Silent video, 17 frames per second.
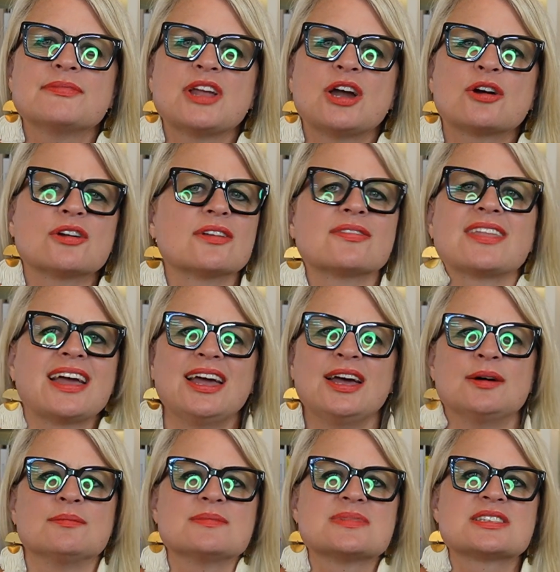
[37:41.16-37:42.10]
or the
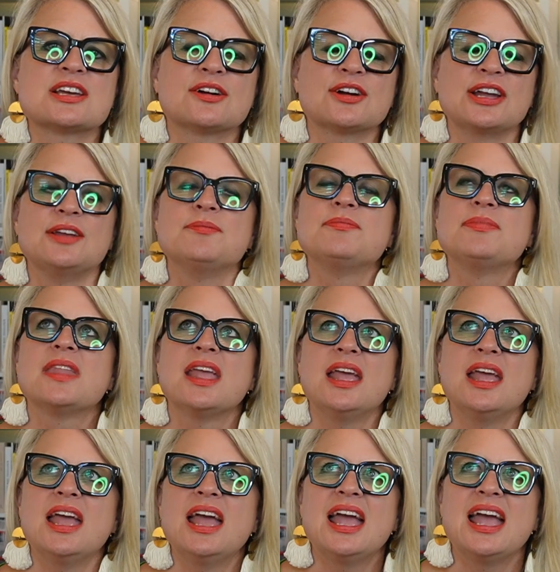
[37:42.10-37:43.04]
hem, sorry.
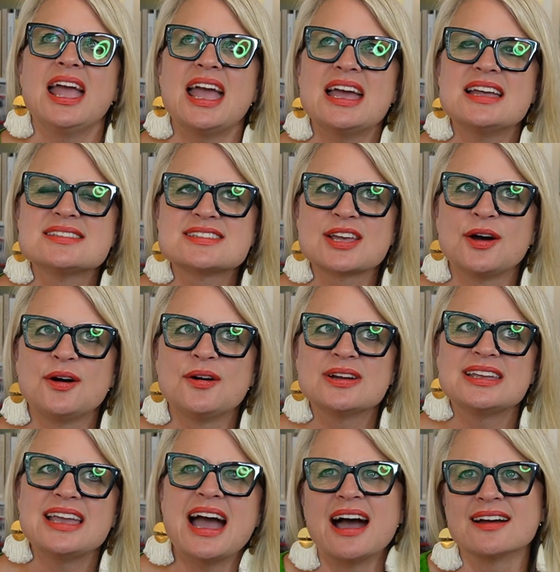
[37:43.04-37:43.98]
And so,
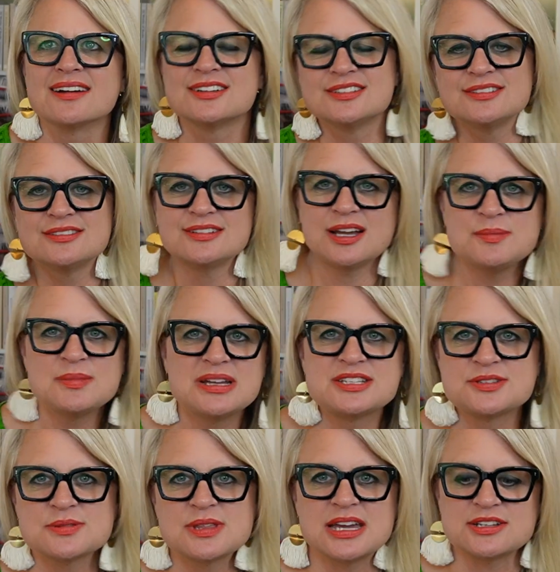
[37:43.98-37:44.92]
yeah, I might
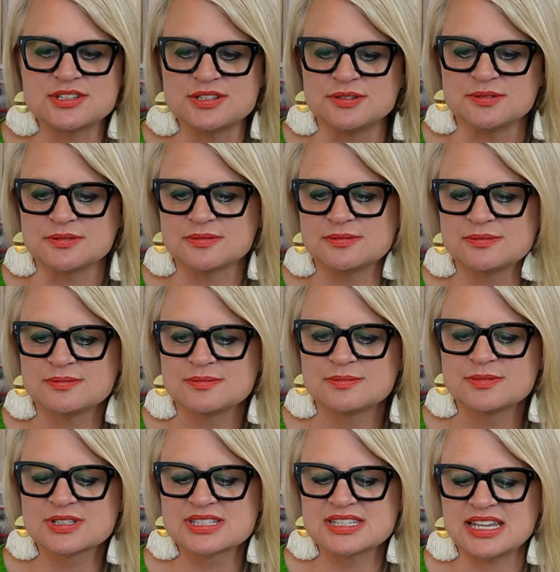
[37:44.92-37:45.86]
do that too.
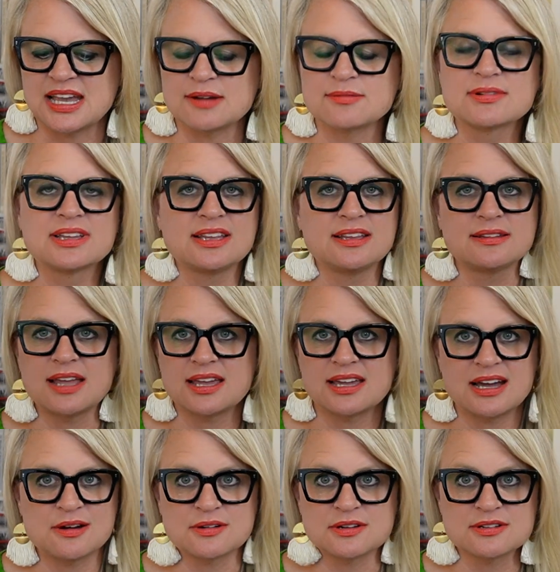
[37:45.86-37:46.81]
We'll see. I really like
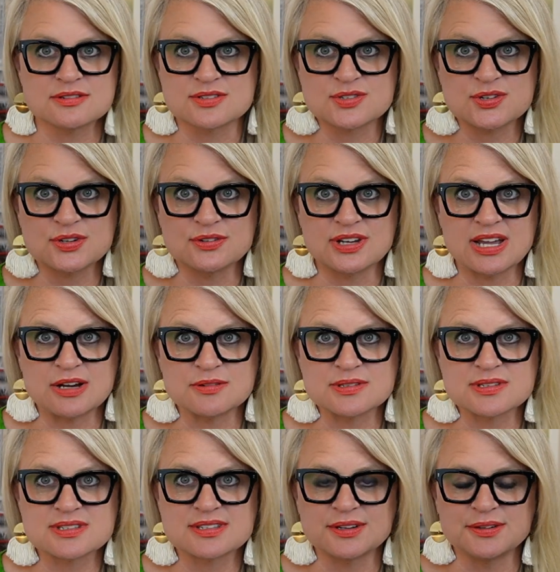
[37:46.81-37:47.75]
how hers turned
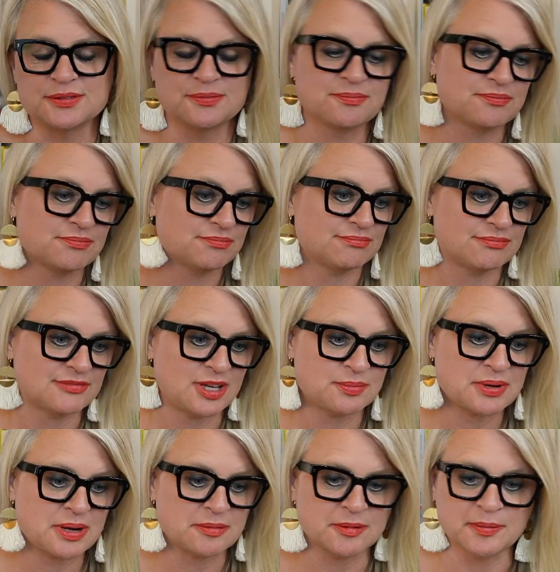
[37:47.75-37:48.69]
out. So I'll
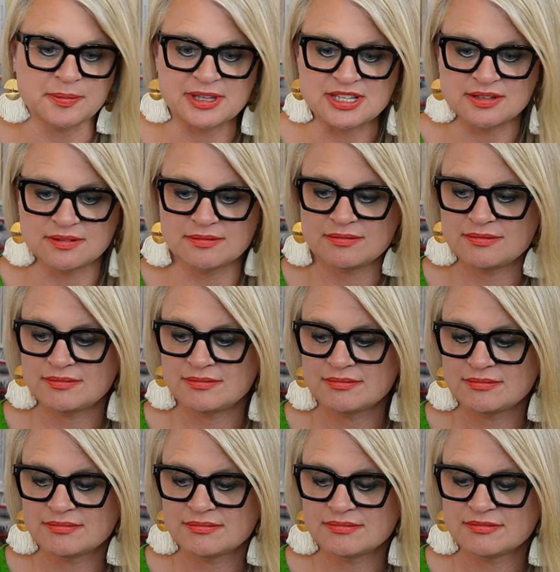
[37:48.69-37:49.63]
probably
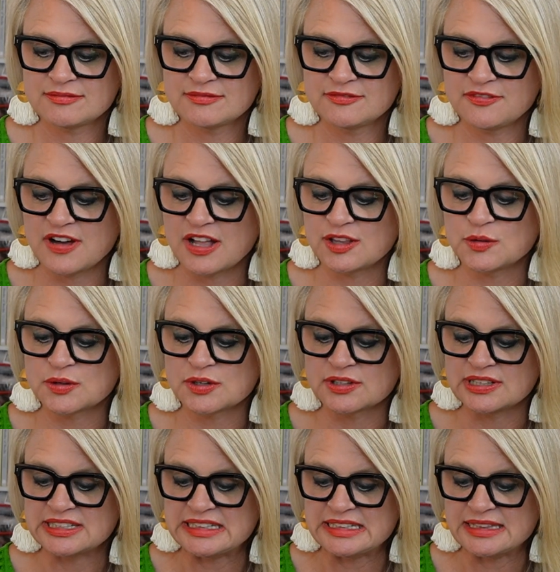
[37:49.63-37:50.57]
follow her
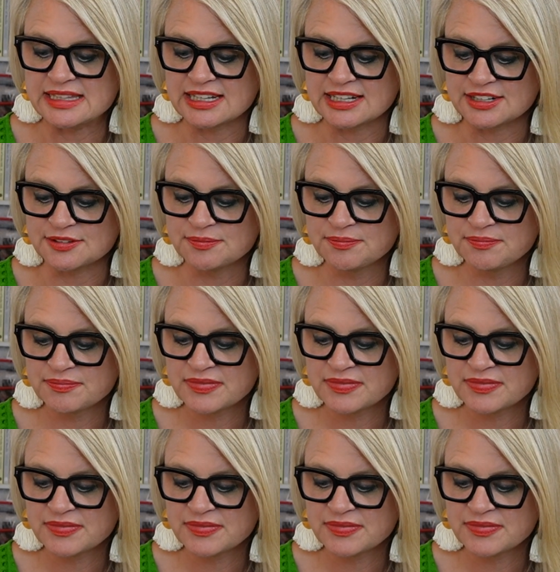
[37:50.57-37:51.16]
lead there.